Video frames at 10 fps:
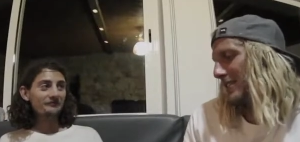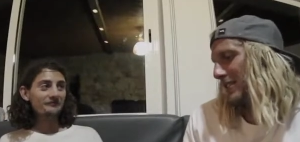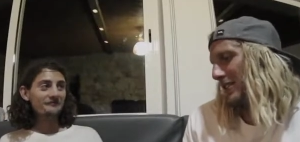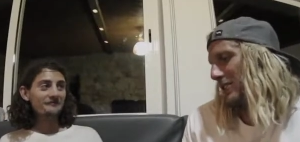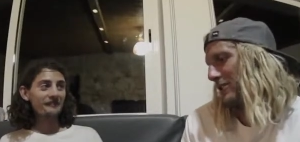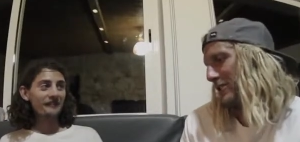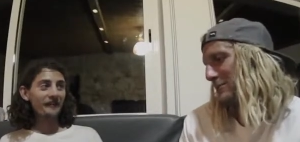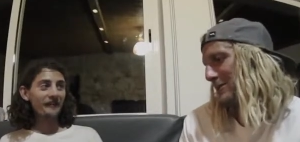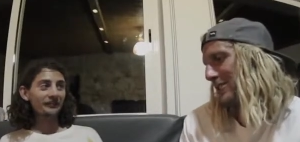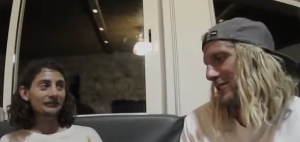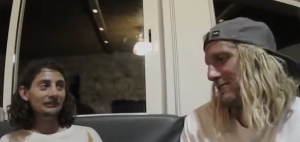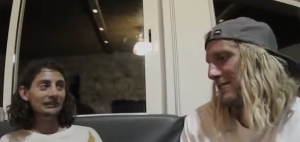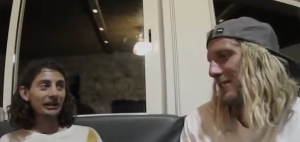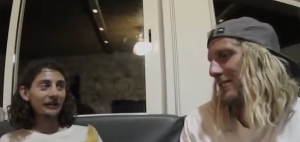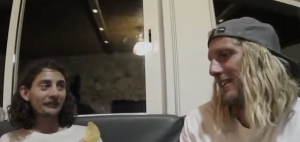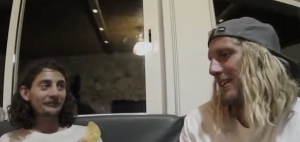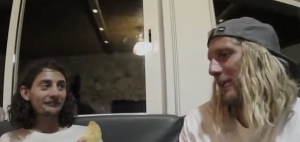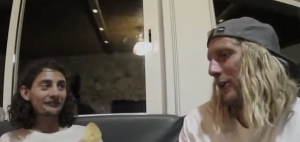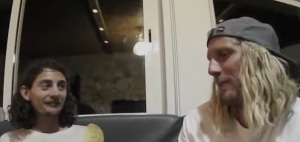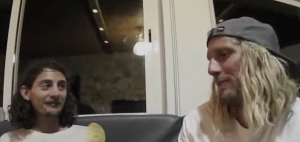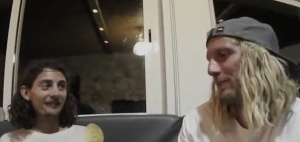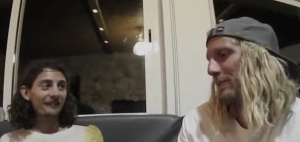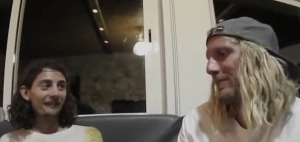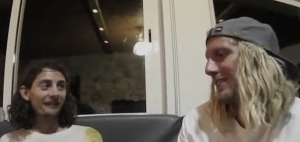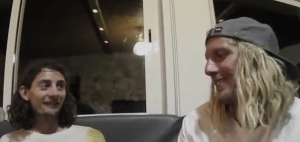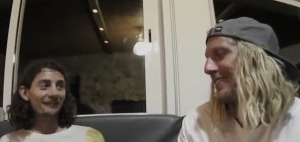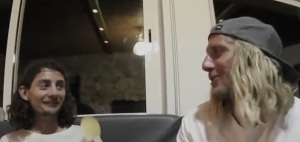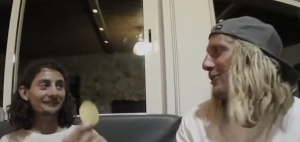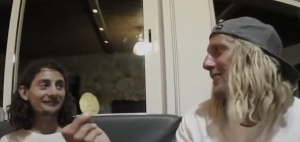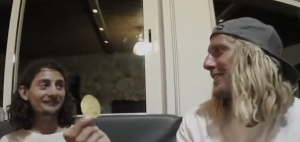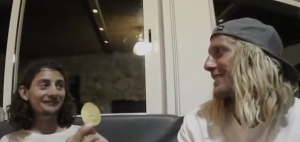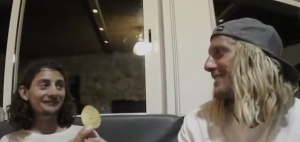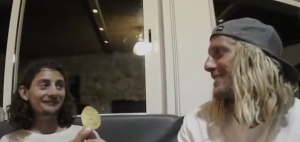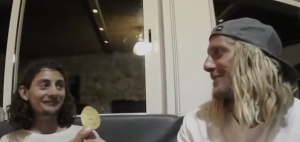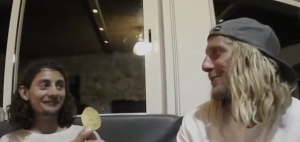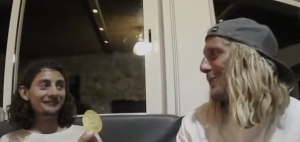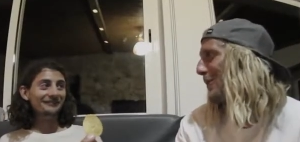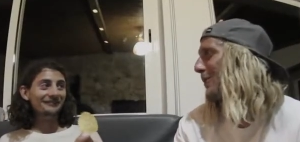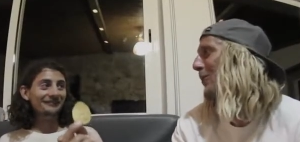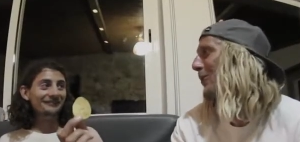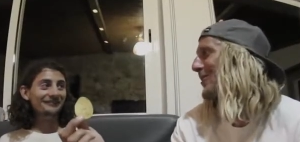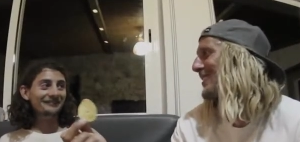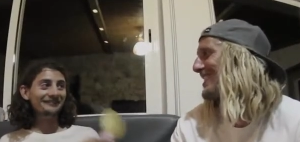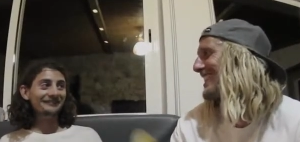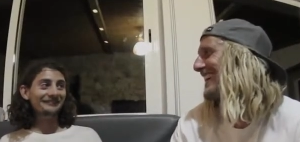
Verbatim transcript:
Speaker 1: And the crisps turn around and they go, No thanks, we're walkers.